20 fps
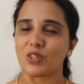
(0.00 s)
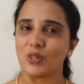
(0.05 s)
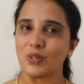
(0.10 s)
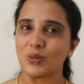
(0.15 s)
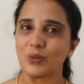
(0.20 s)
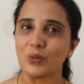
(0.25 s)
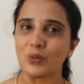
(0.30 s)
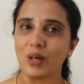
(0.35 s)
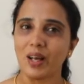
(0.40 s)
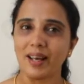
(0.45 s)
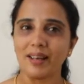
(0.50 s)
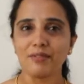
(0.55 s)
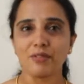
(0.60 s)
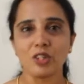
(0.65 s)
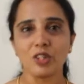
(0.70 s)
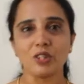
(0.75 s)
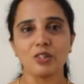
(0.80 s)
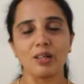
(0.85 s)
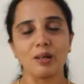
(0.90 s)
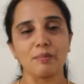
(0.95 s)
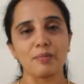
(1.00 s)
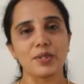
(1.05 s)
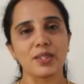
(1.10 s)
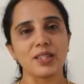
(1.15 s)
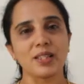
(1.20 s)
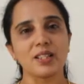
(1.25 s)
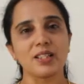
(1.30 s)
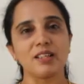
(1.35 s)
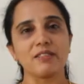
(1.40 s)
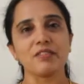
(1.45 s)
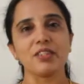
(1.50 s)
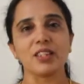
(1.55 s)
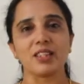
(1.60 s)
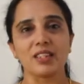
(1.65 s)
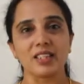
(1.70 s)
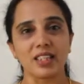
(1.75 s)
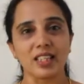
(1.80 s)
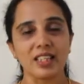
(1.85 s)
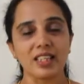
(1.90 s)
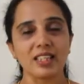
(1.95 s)
you have to observe the
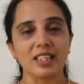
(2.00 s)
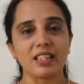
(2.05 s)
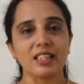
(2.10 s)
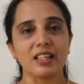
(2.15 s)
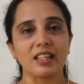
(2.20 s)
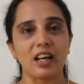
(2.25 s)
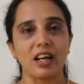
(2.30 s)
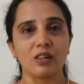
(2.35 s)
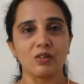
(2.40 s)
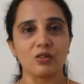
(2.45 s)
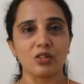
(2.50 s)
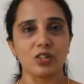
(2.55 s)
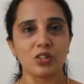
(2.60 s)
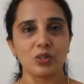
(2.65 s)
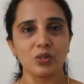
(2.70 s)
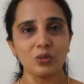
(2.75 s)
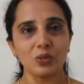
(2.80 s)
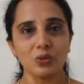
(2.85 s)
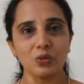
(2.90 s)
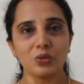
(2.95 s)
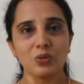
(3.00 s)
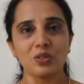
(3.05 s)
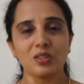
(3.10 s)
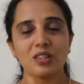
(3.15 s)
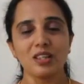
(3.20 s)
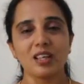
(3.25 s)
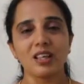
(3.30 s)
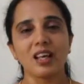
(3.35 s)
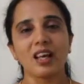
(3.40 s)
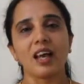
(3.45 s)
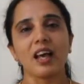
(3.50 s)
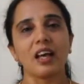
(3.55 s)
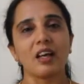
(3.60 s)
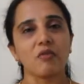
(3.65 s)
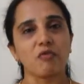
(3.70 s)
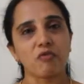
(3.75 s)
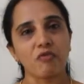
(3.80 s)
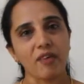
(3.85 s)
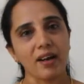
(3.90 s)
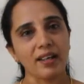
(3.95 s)
things around you
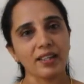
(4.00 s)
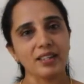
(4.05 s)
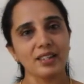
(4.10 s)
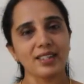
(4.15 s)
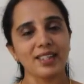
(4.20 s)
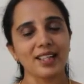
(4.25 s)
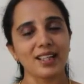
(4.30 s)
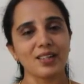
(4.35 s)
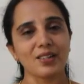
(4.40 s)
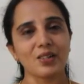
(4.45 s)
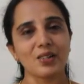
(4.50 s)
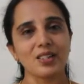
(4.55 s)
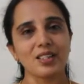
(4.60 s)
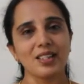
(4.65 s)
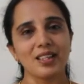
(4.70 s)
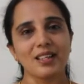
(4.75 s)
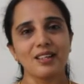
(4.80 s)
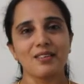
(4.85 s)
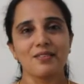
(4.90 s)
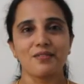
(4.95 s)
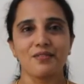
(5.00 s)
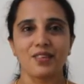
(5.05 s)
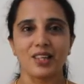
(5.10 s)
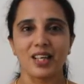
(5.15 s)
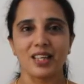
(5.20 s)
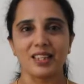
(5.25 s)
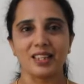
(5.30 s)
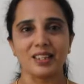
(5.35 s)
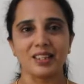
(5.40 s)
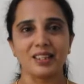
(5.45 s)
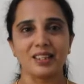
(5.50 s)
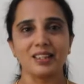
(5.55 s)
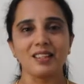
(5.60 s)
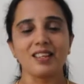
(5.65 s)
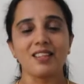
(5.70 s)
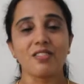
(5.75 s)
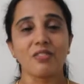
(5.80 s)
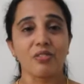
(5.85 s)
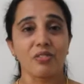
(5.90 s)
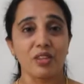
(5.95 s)
and find out whether
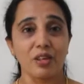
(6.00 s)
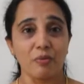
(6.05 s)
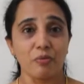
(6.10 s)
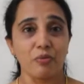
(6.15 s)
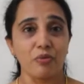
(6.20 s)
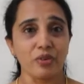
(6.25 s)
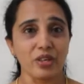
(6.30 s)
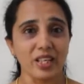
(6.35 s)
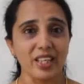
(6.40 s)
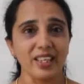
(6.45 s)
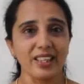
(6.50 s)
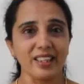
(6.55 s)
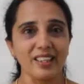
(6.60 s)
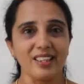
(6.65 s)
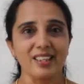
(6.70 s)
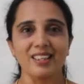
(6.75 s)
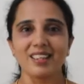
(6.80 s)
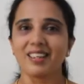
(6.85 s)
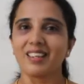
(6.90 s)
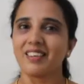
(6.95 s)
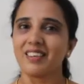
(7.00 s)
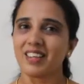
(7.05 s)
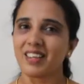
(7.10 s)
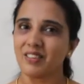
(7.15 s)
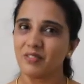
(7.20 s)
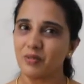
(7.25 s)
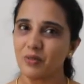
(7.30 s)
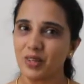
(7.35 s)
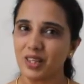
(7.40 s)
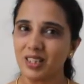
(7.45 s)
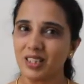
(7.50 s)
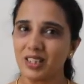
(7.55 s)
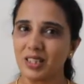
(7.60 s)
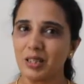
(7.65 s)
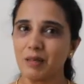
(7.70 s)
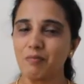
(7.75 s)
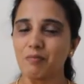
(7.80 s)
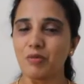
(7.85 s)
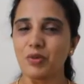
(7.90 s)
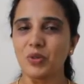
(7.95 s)
they breathe, whether
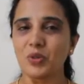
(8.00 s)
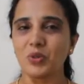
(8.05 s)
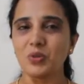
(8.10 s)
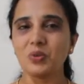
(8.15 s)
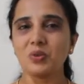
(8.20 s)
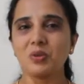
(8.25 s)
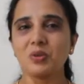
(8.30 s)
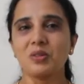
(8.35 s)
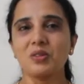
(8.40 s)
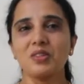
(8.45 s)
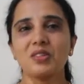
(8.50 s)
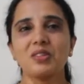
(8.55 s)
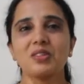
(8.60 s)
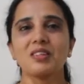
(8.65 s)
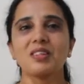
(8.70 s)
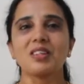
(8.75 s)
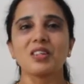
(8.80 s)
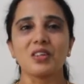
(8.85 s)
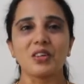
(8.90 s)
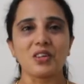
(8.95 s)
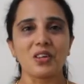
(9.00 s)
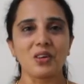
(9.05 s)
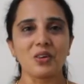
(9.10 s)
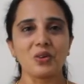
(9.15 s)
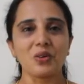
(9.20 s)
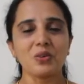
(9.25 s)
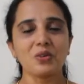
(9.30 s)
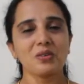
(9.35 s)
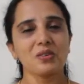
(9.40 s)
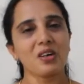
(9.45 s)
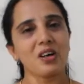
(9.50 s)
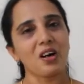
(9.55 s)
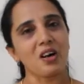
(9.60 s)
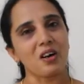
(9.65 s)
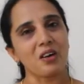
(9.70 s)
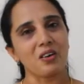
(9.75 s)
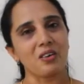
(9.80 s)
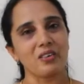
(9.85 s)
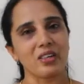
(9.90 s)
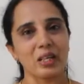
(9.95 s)
they move, grow
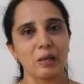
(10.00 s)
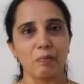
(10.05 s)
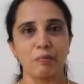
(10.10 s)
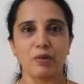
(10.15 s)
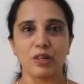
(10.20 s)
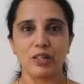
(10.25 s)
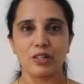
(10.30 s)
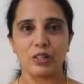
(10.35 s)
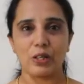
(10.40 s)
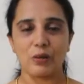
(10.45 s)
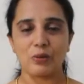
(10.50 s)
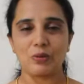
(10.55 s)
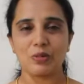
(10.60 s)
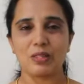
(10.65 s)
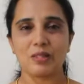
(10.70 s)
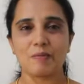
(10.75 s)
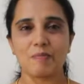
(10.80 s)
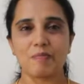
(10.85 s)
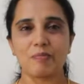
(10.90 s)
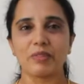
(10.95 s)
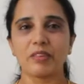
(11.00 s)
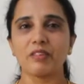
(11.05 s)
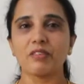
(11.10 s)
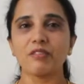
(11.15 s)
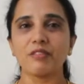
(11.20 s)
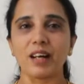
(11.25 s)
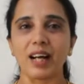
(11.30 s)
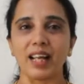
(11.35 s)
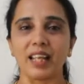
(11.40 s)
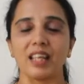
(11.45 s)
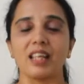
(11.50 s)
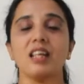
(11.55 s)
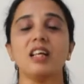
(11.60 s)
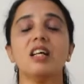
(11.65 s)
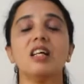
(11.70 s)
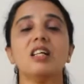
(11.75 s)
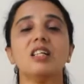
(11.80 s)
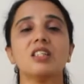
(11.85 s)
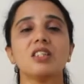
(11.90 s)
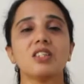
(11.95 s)
or reproduce. Fine.
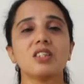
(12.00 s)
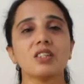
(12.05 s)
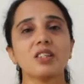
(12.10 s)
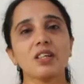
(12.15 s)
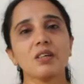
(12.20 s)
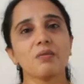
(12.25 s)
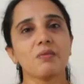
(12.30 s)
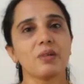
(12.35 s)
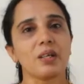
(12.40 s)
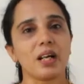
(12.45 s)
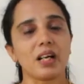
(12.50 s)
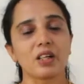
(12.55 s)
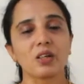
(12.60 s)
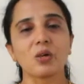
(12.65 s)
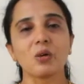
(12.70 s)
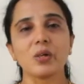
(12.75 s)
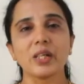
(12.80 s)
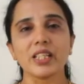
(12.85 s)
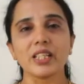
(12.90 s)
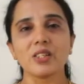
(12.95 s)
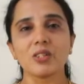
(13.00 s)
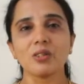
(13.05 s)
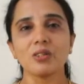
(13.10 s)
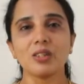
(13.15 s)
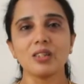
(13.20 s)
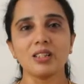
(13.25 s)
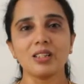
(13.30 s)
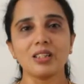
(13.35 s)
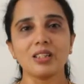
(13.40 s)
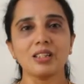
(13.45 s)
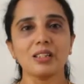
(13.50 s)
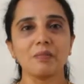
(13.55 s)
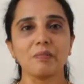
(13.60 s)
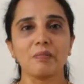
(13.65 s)
Today we are going to learn